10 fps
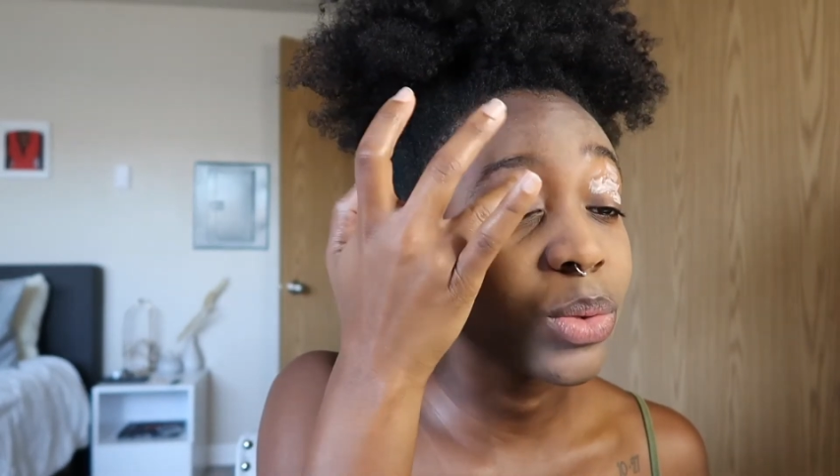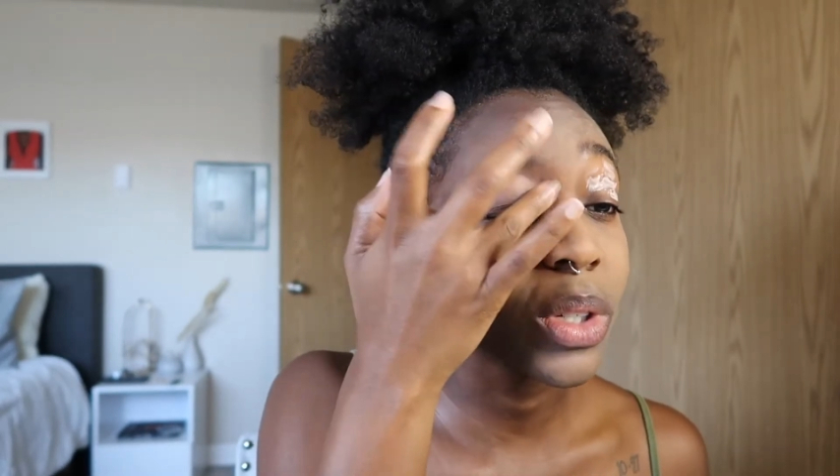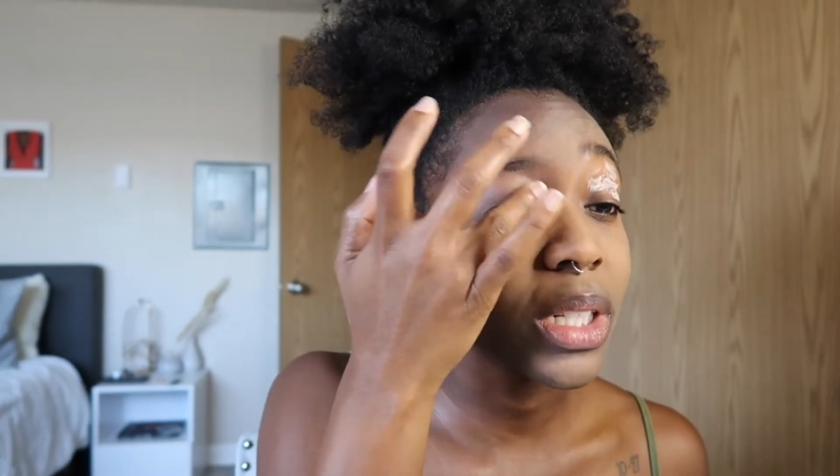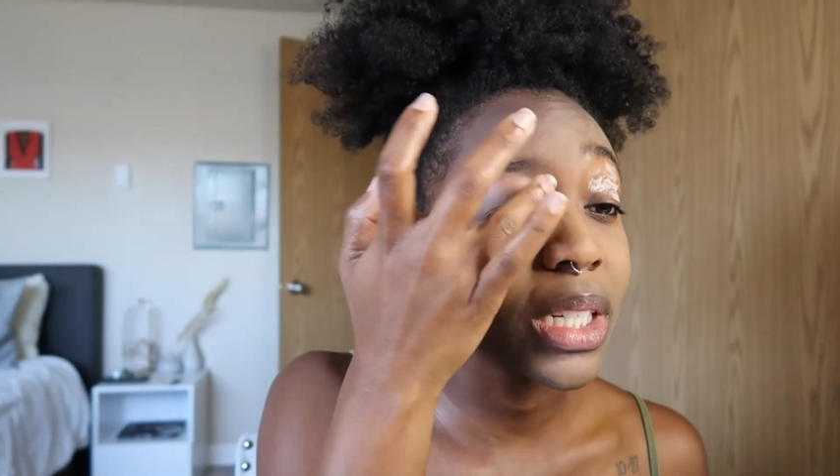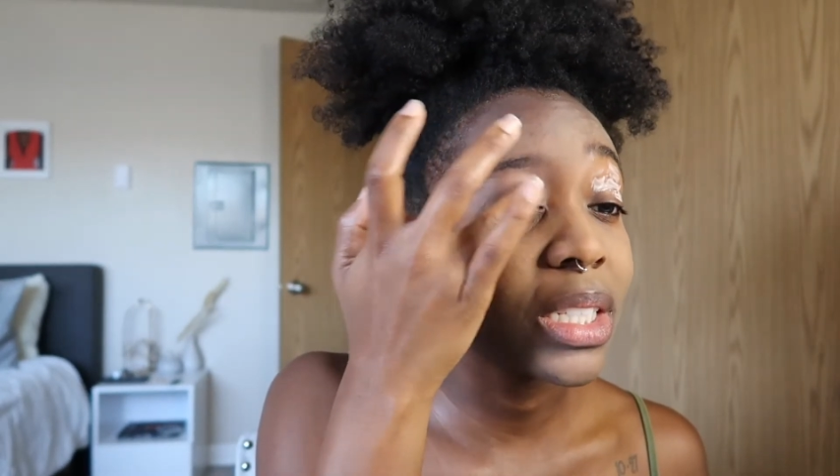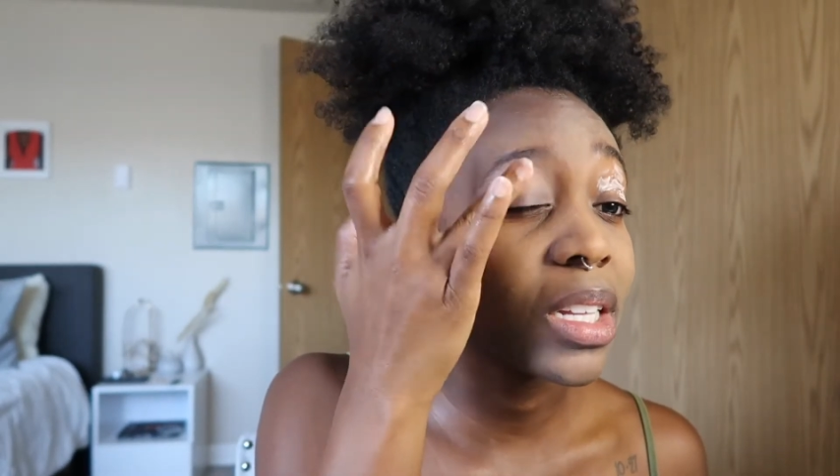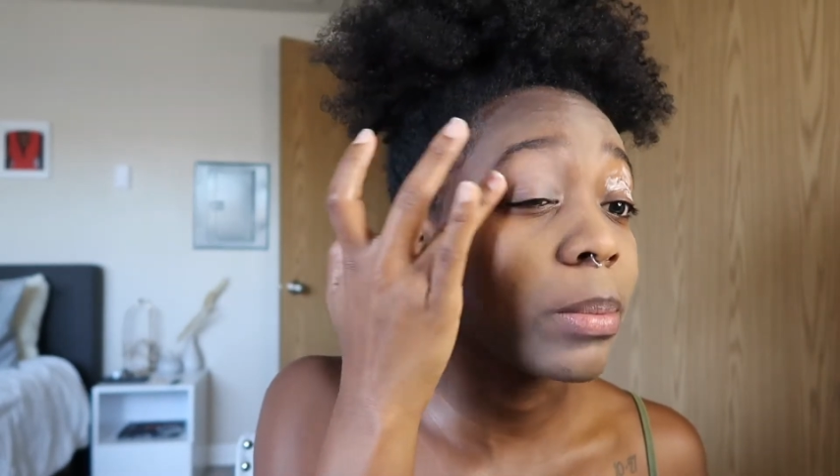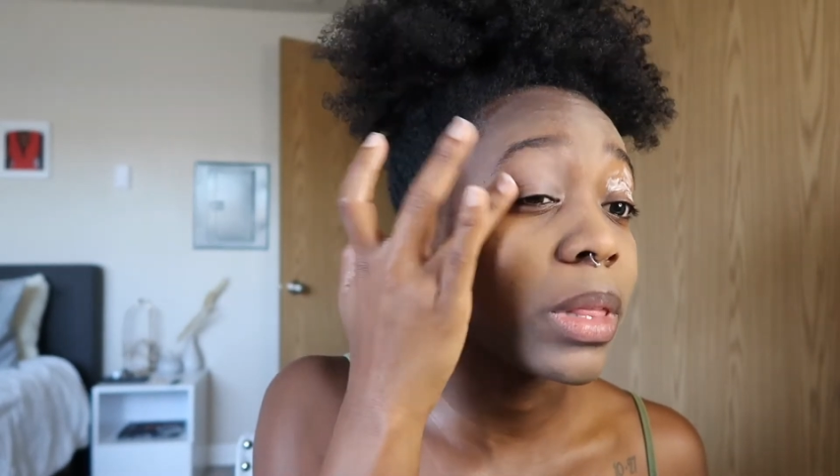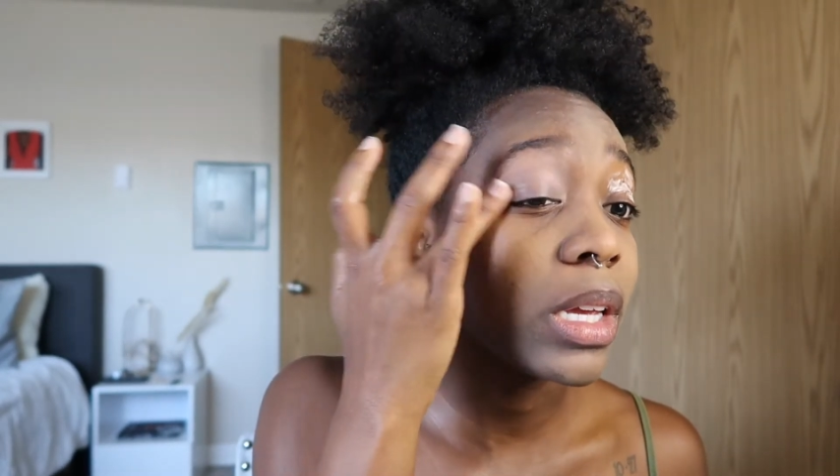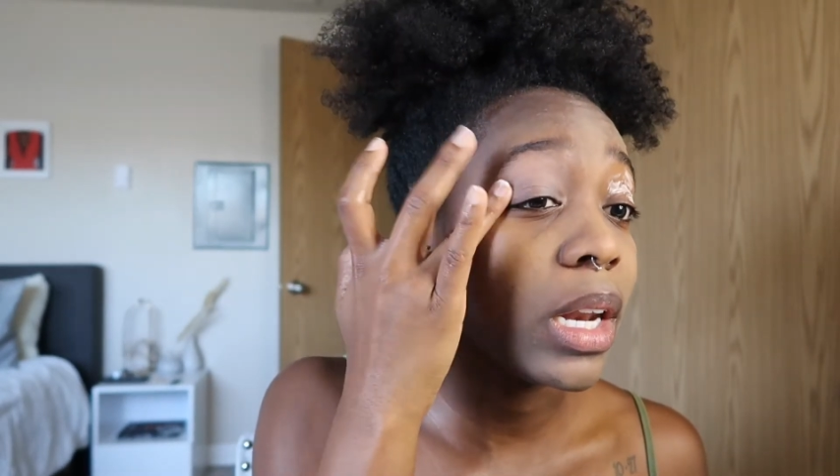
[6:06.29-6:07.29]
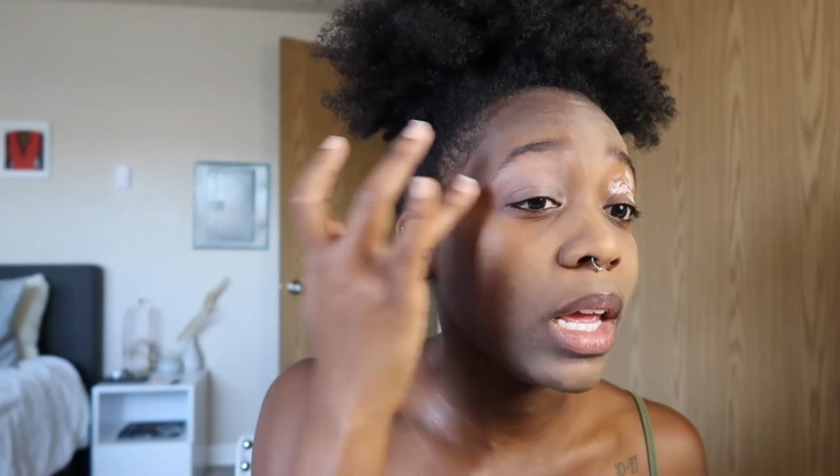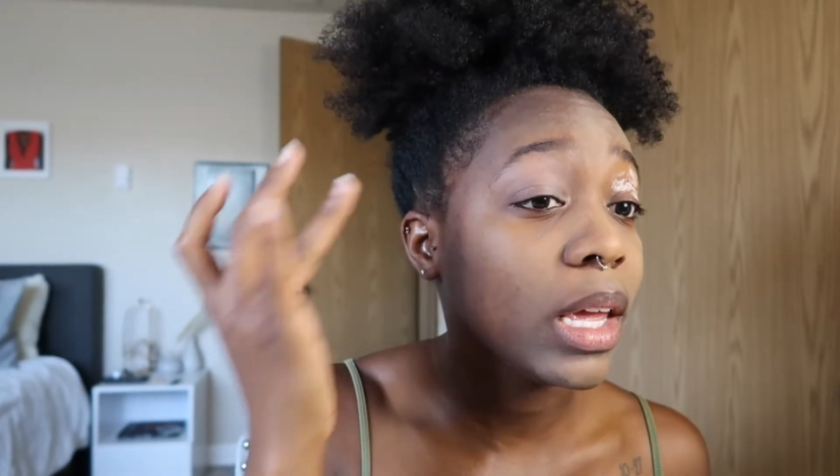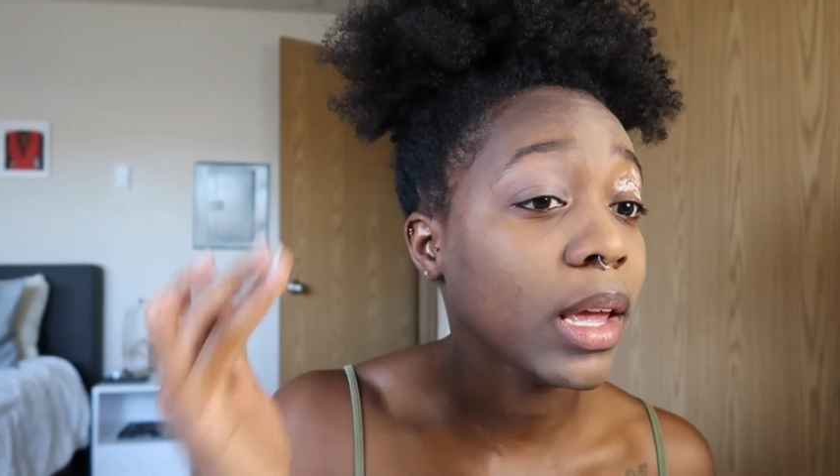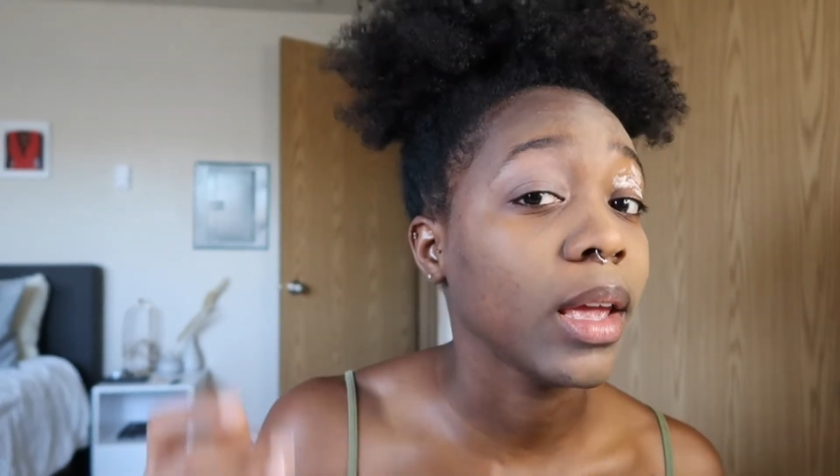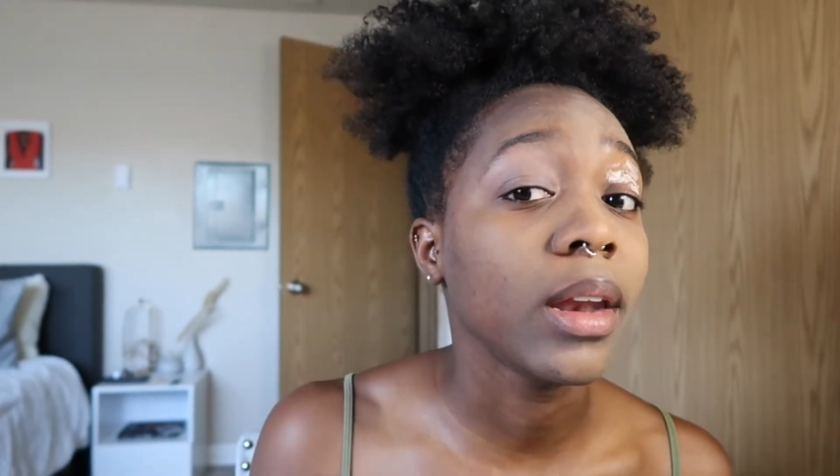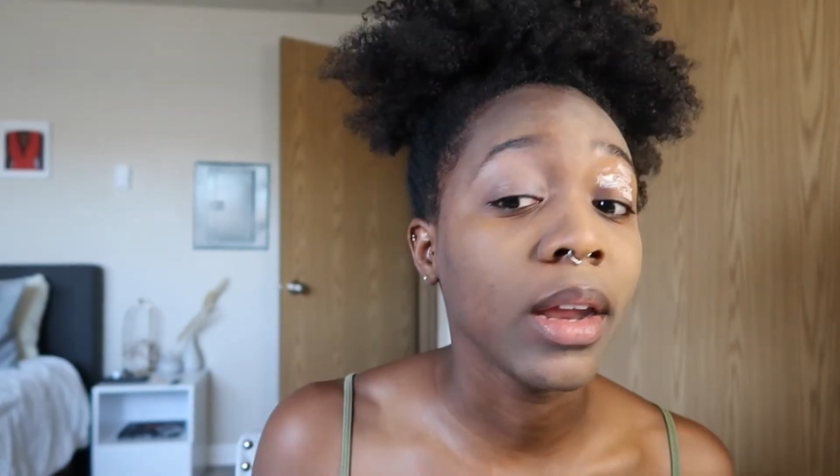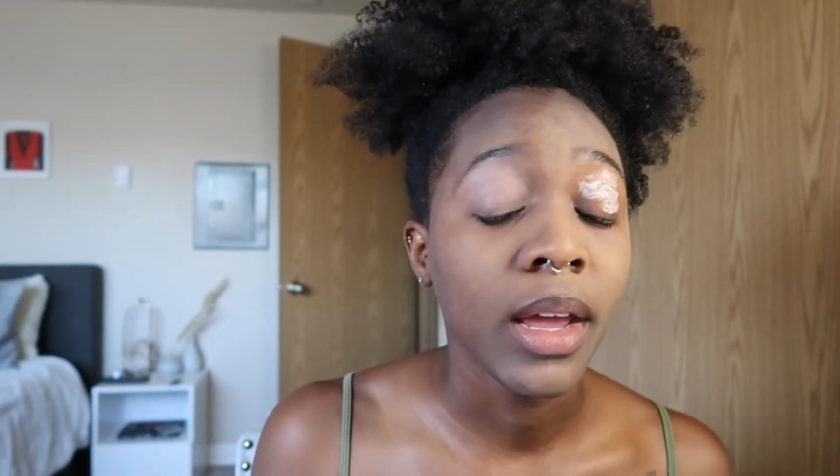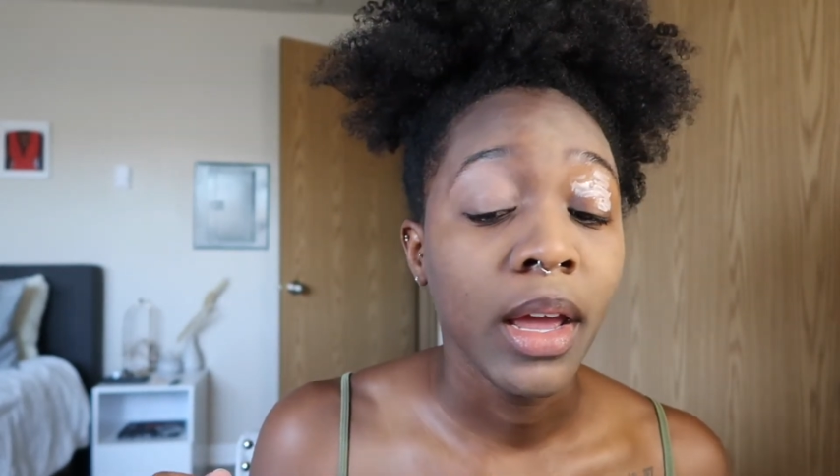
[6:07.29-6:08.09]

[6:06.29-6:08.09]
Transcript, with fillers: really something in